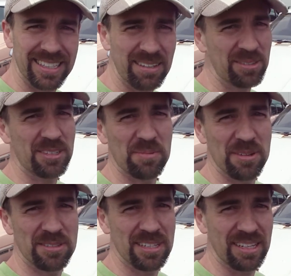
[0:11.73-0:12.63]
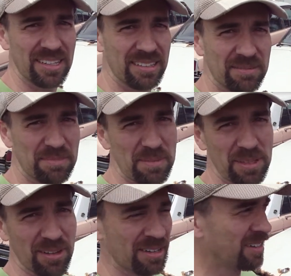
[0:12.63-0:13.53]
Long time no see. Maybe
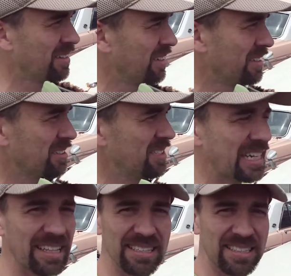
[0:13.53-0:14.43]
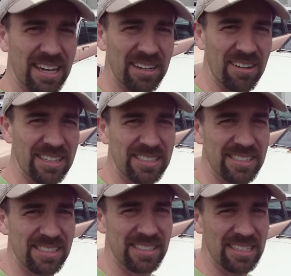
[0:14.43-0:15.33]
not. So check out this car, guys.
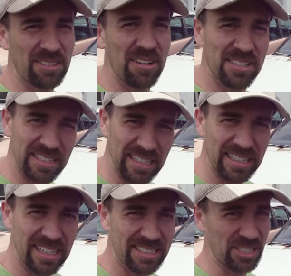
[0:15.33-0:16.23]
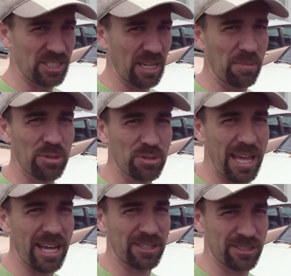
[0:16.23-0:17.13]
This is a Toyota Celica. It's a double
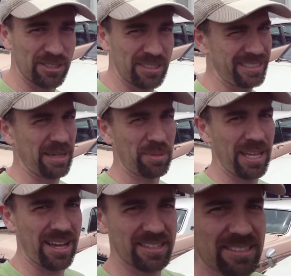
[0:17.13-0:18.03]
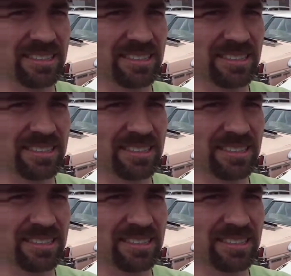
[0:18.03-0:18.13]
X, double X.